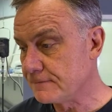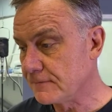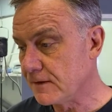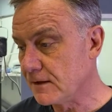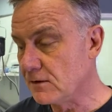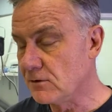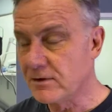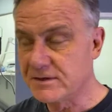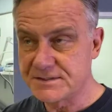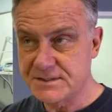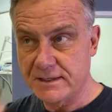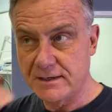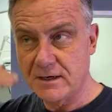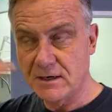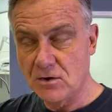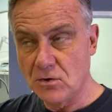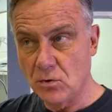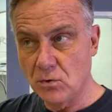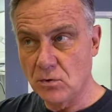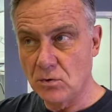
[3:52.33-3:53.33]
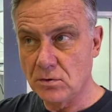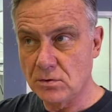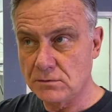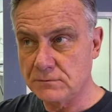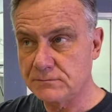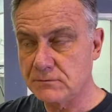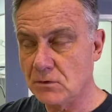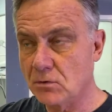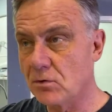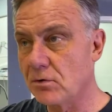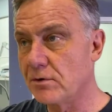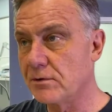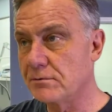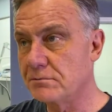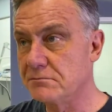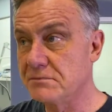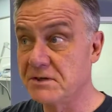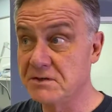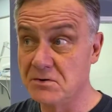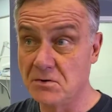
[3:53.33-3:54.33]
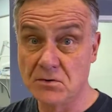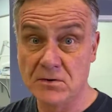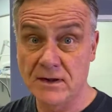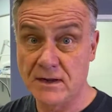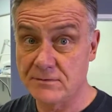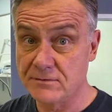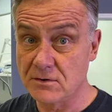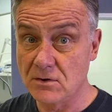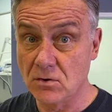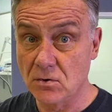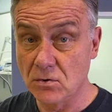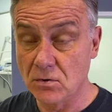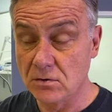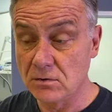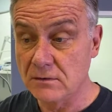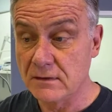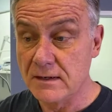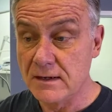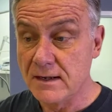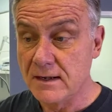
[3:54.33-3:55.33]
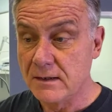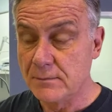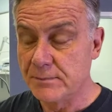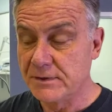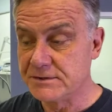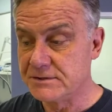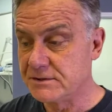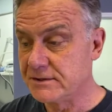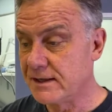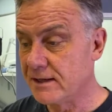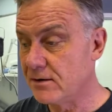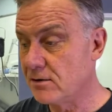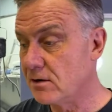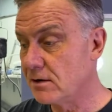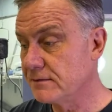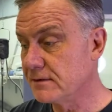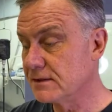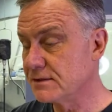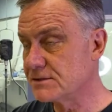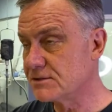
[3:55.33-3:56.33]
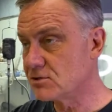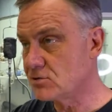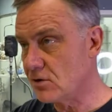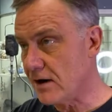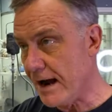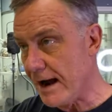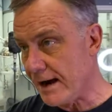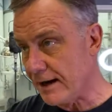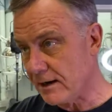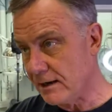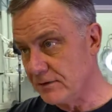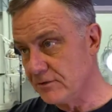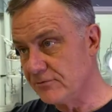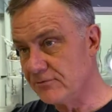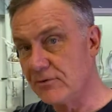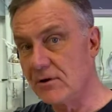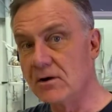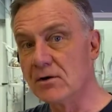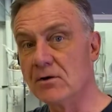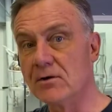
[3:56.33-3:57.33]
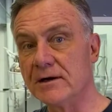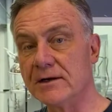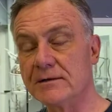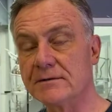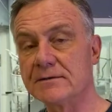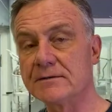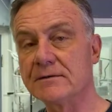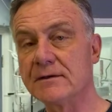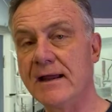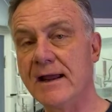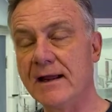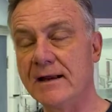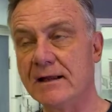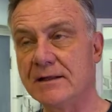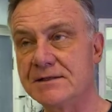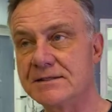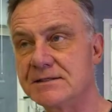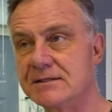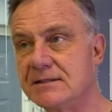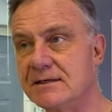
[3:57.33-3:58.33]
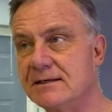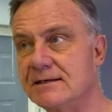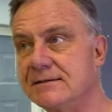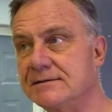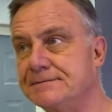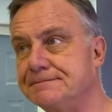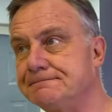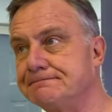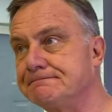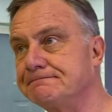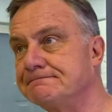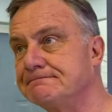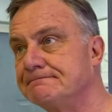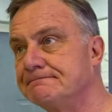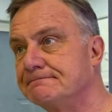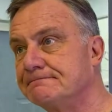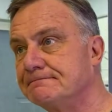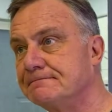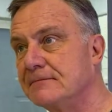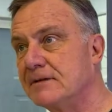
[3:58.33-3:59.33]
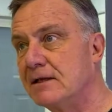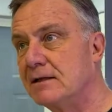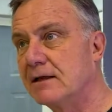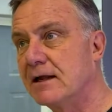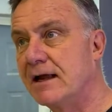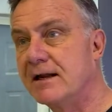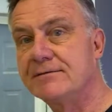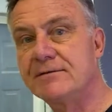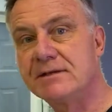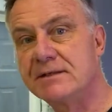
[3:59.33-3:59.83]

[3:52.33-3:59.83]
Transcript: you set a goal, or you don't have a goal, but you get on this track and you follow it, and it's kind of a